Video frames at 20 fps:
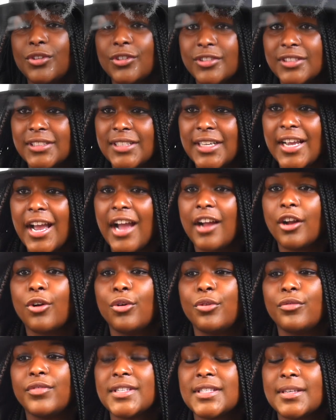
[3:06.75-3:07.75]
Thursday, I
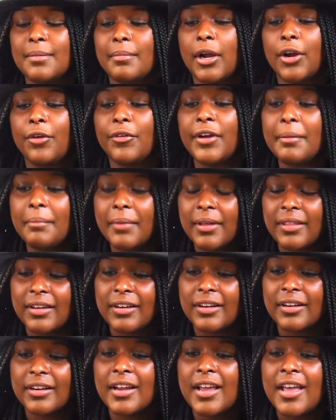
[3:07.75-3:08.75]
go visit my
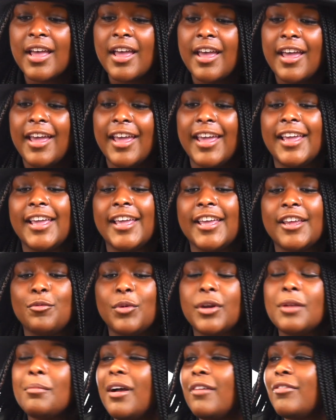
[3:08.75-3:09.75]
grandmother. And
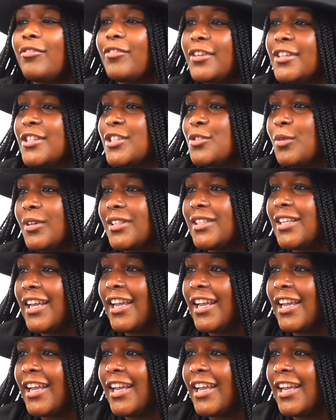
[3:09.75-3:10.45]
one of my friends one